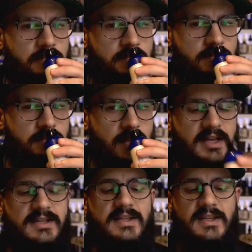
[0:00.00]
I could
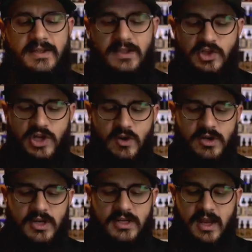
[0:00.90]
see this in the shower. You
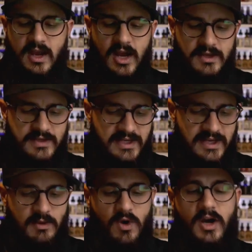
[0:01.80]
get that hot, steamy
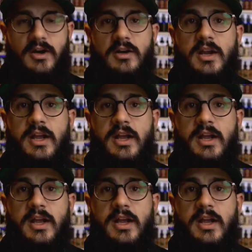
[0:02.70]
water,